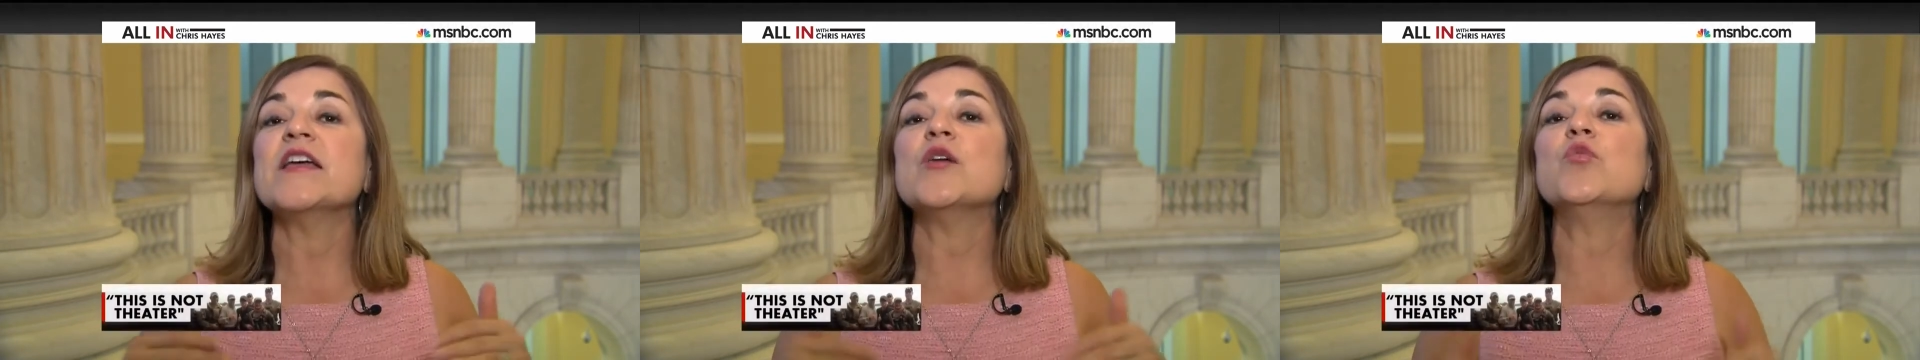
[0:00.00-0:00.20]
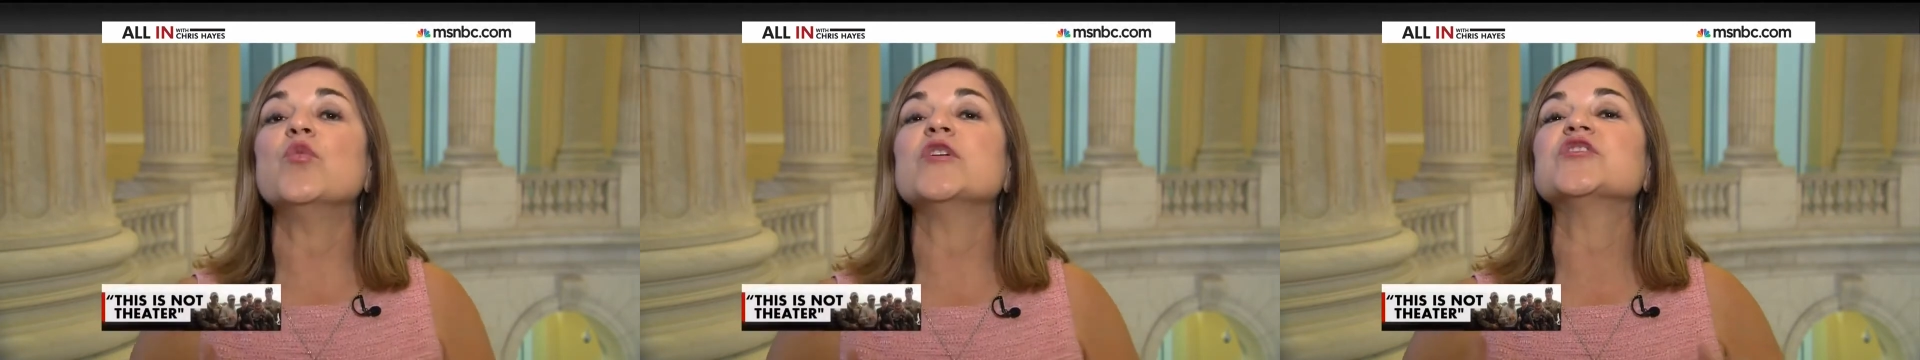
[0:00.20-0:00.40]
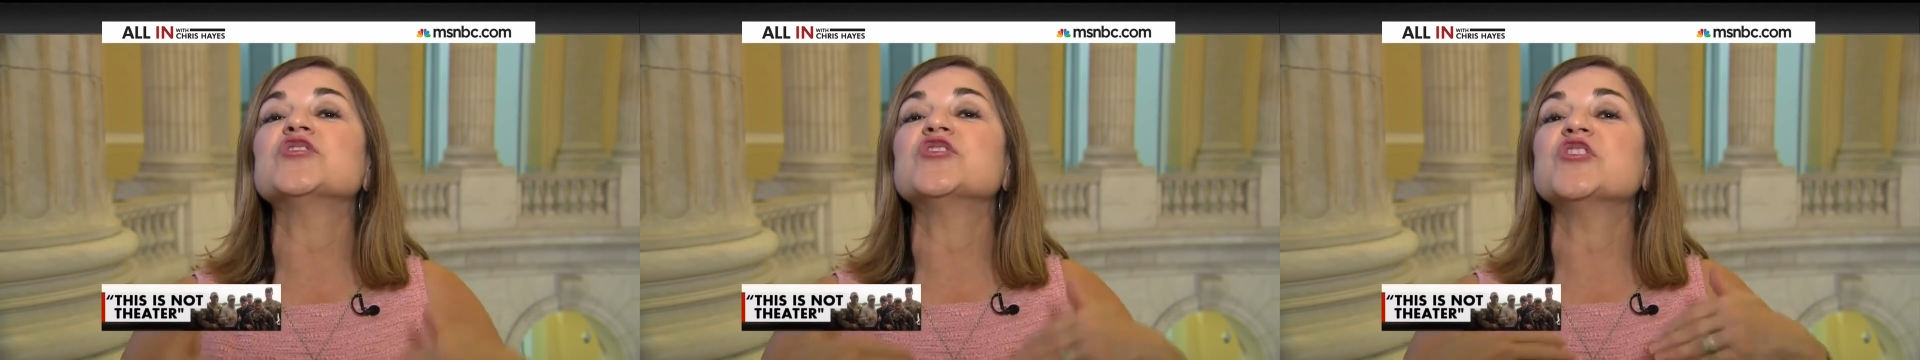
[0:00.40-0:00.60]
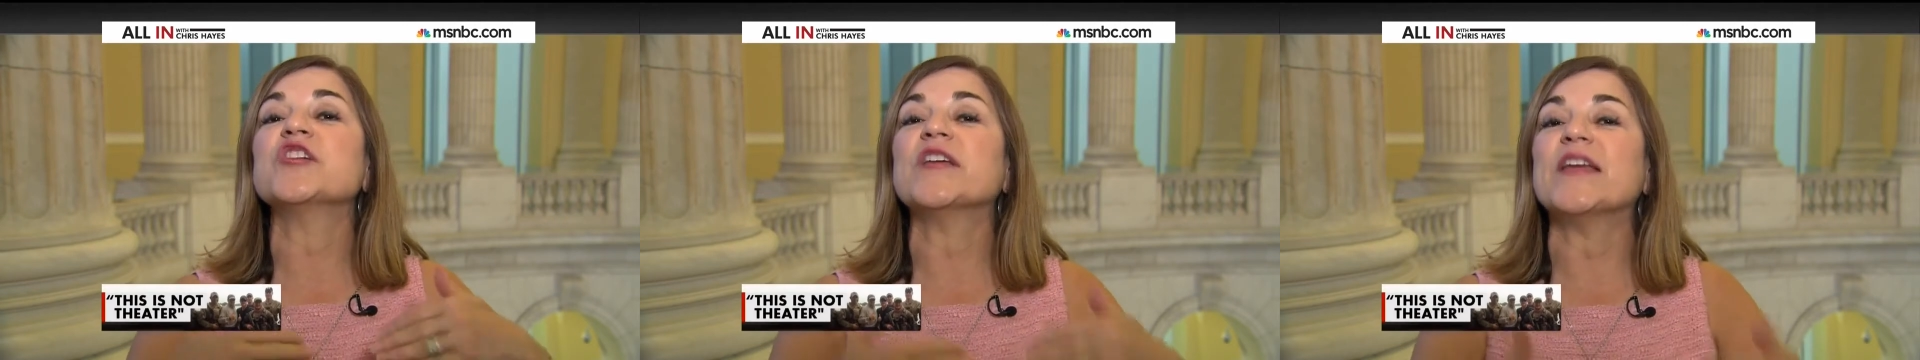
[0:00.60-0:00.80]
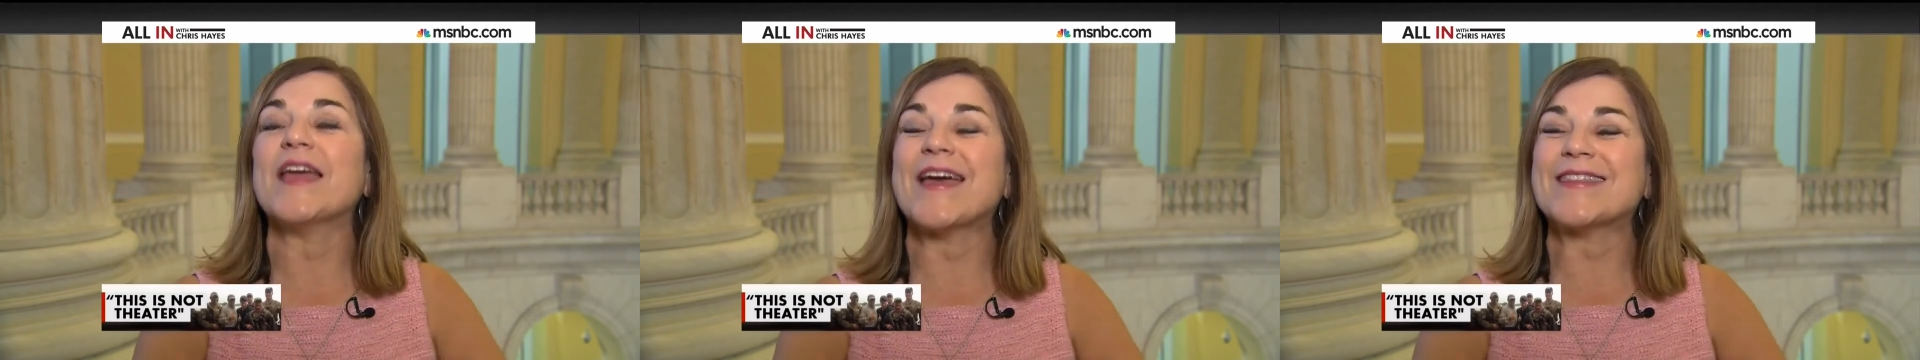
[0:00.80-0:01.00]
in which
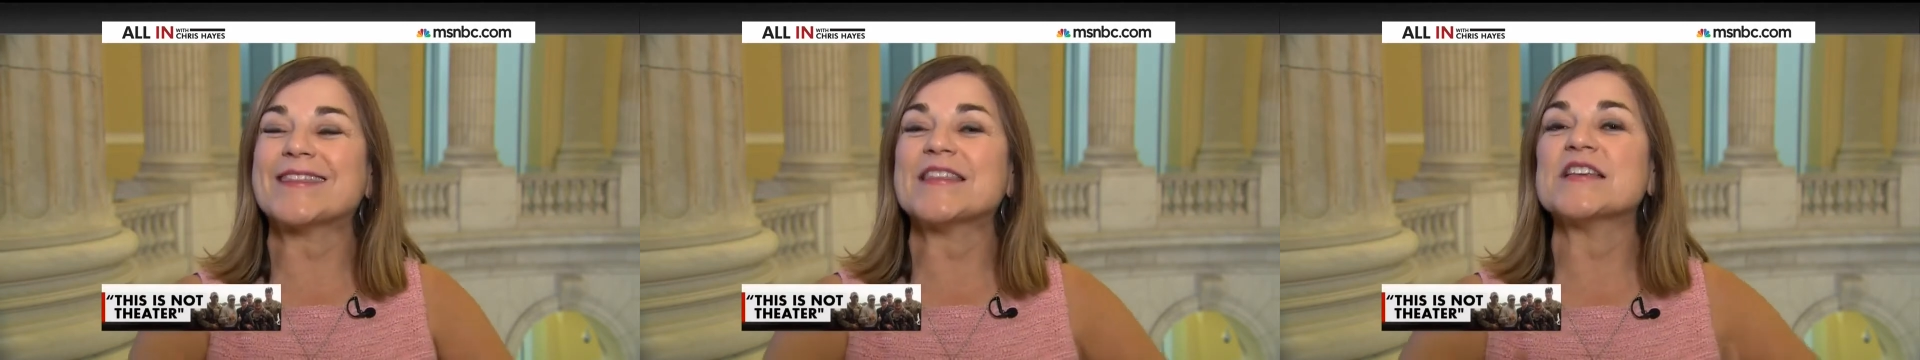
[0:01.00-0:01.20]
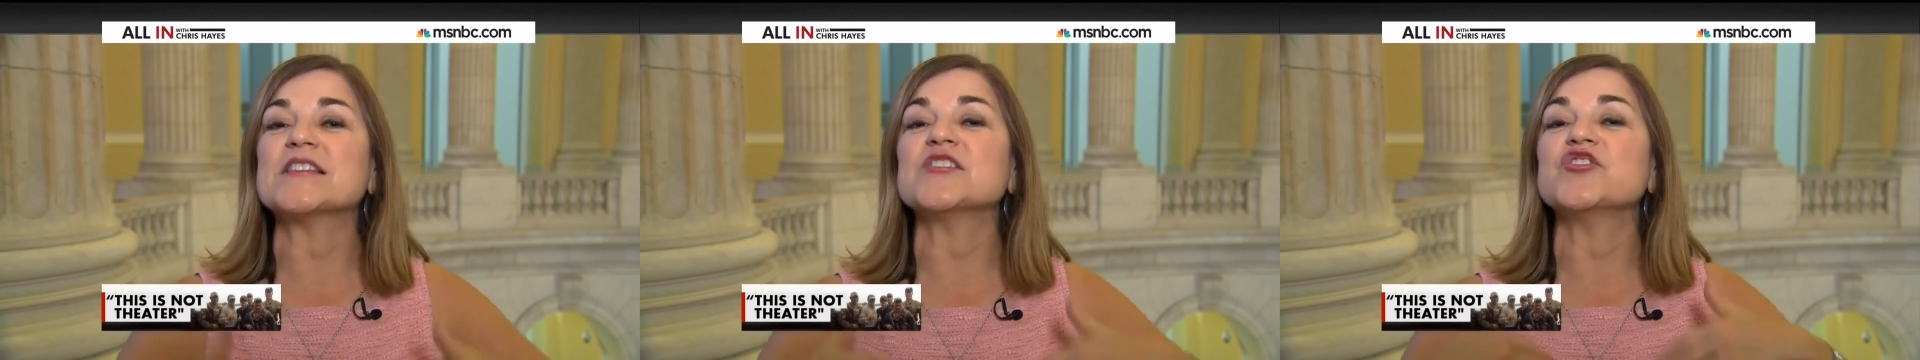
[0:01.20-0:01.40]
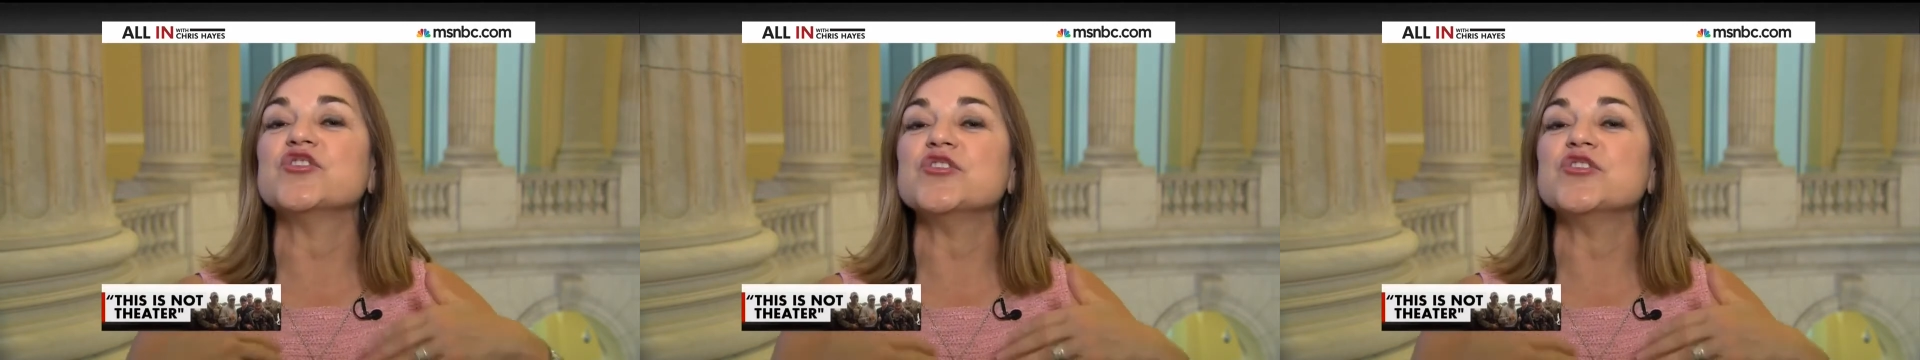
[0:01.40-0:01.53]
to get this